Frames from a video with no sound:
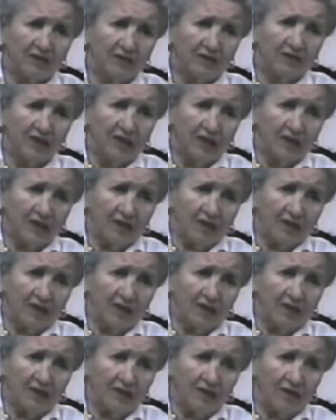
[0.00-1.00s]
and uh,
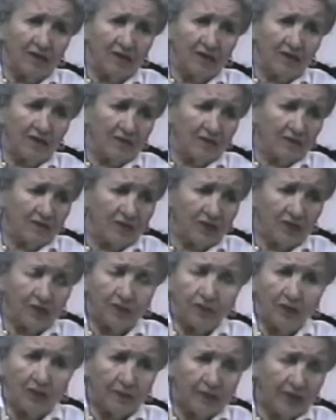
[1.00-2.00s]
and uh,
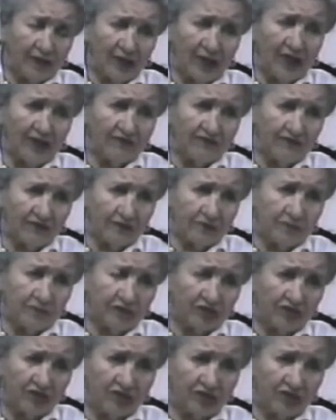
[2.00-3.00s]
you apply for
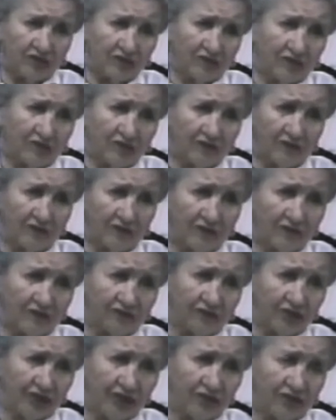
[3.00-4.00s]
the position of
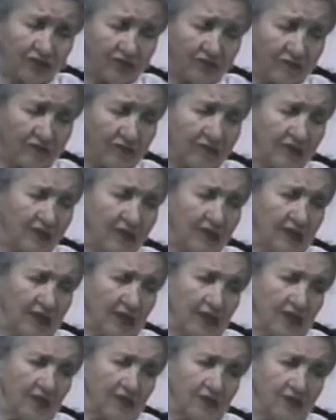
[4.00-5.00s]
French." And
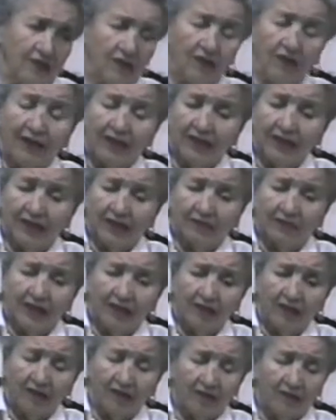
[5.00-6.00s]
so I
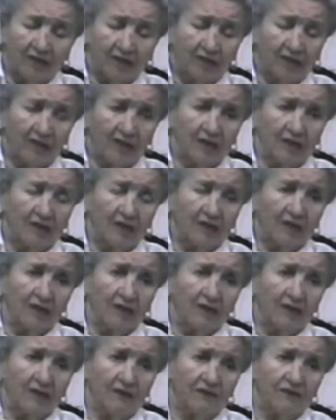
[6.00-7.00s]
came here.
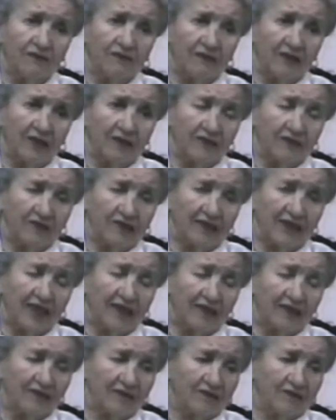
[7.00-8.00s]
Uh, Father
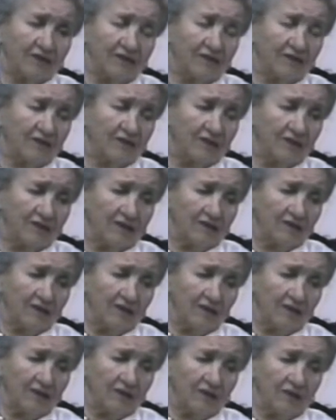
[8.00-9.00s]
Gallagher
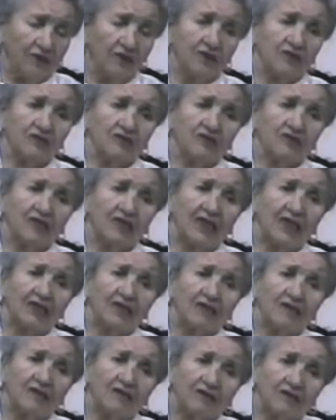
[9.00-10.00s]
was
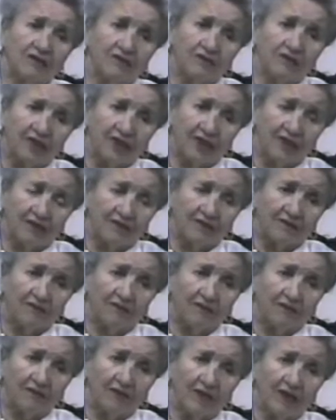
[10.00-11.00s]
then the dean,